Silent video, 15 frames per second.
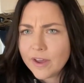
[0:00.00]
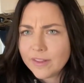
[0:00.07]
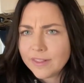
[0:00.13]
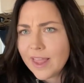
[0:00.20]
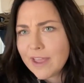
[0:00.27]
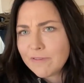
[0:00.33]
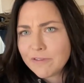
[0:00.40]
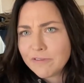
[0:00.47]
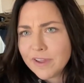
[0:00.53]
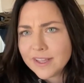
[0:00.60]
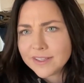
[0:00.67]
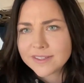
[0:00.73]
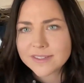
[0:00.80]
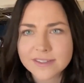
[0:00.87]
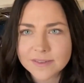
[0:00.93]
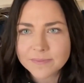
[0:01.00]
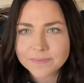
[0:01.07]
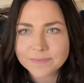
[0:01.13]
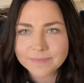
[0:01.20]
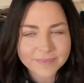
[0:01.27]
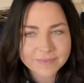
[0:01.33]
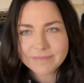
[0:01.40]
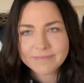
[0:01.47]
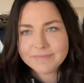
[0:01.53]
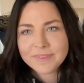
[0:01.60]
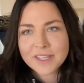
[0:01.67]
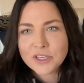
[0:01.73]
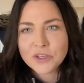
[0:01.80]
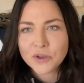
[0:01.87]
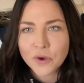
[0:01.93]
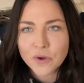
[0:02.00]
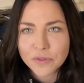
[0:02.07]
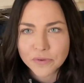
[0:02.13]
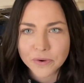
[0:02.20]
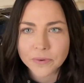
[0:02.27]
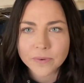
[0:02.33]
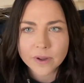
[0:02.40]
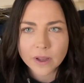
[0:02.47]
life events that you go through.